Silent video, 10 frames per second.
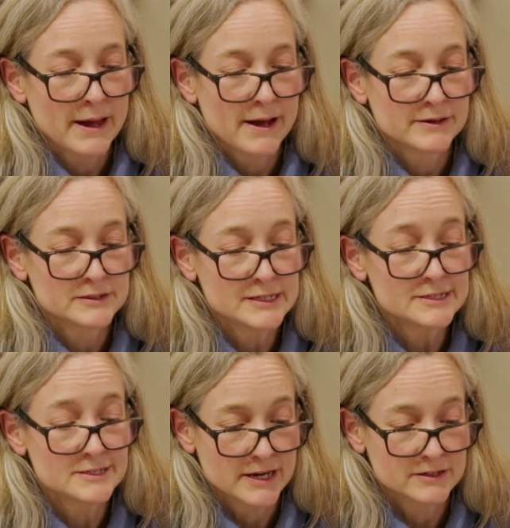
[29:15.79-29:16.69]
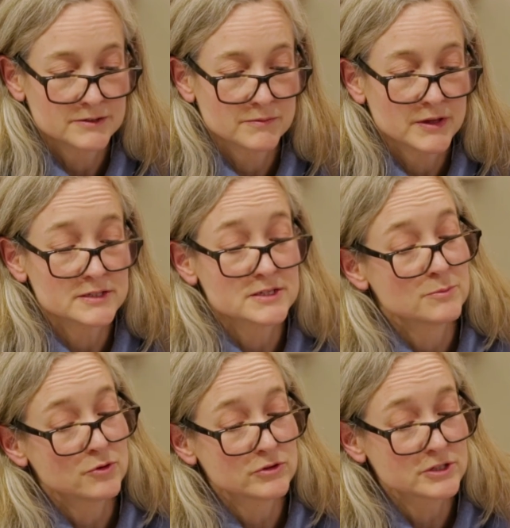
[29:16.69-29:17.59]
And he said, it's
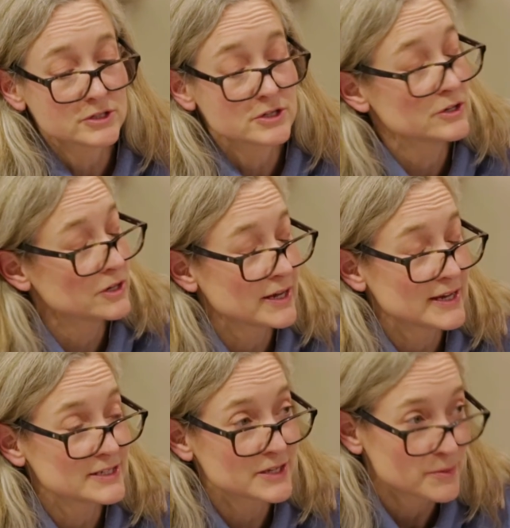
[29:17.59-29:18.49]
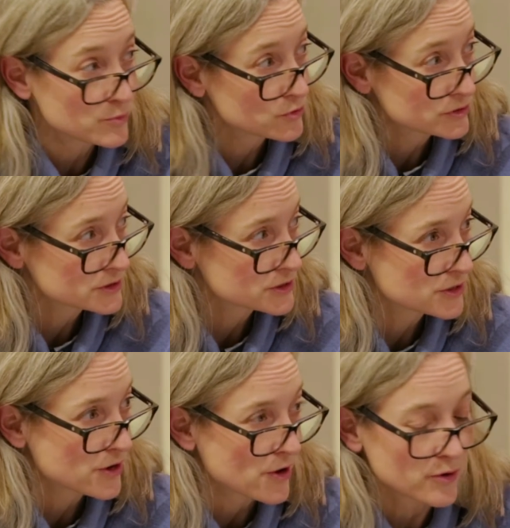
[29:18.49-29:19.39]
important to
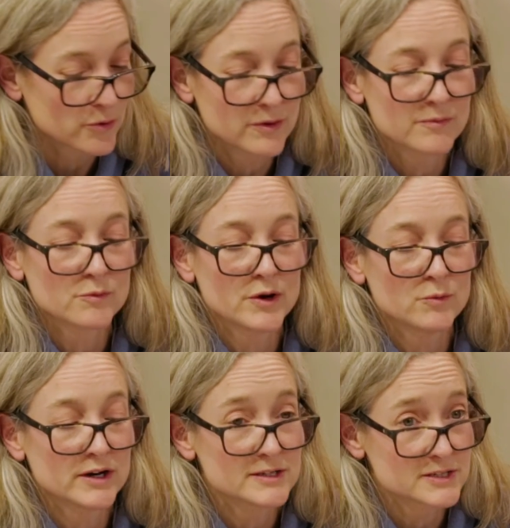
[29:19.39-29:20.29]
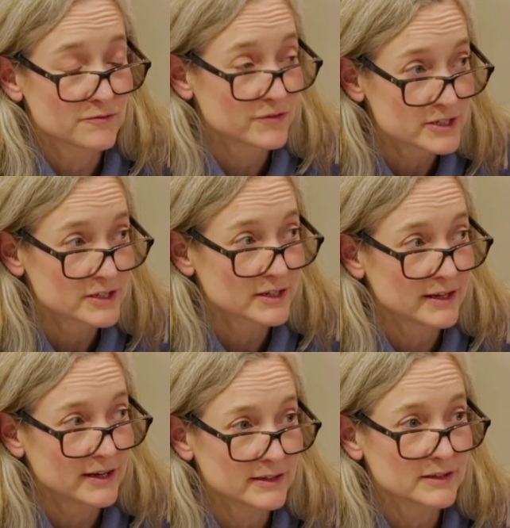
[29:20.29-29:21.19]
know when one is
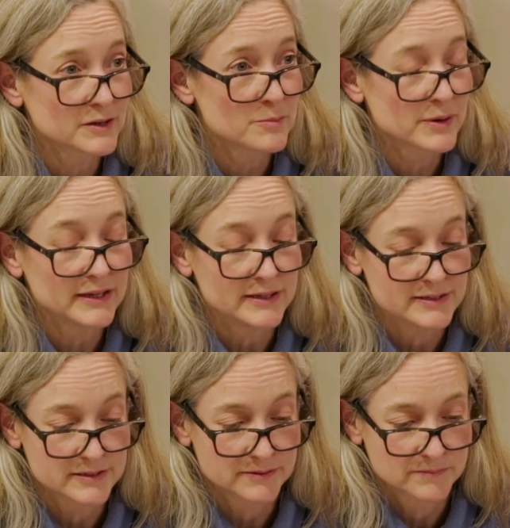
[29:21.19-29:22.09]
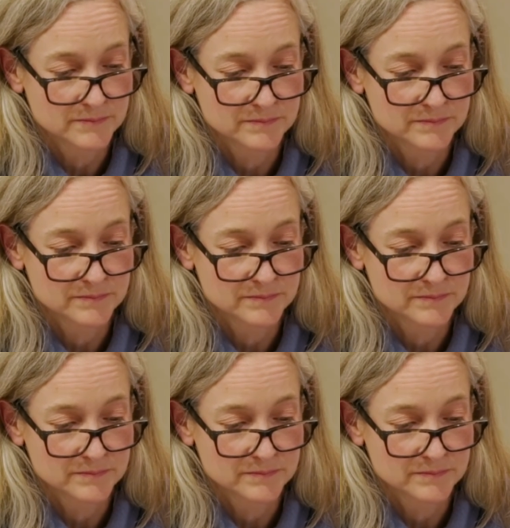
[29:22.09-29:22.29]
sufficiently incomplete.